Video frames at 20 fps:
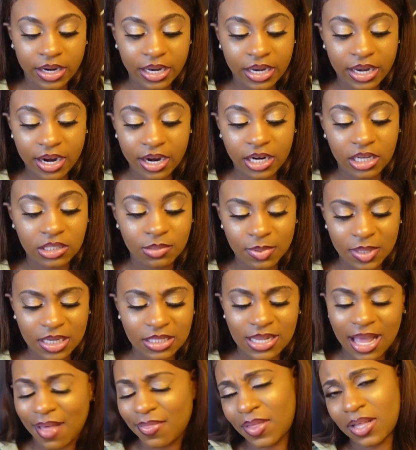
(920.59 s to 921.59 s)
their
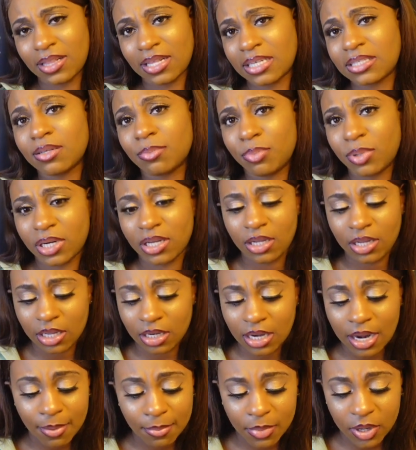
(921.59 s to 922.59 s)
experience, I think that's a pretty good
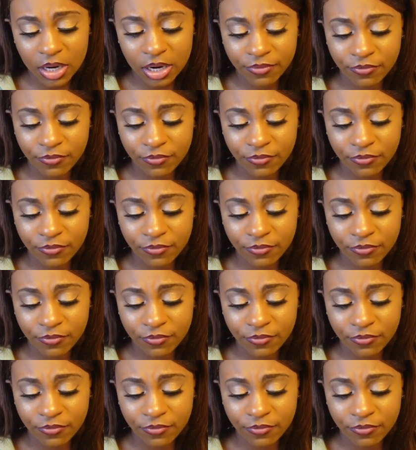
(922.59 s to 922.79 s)
number.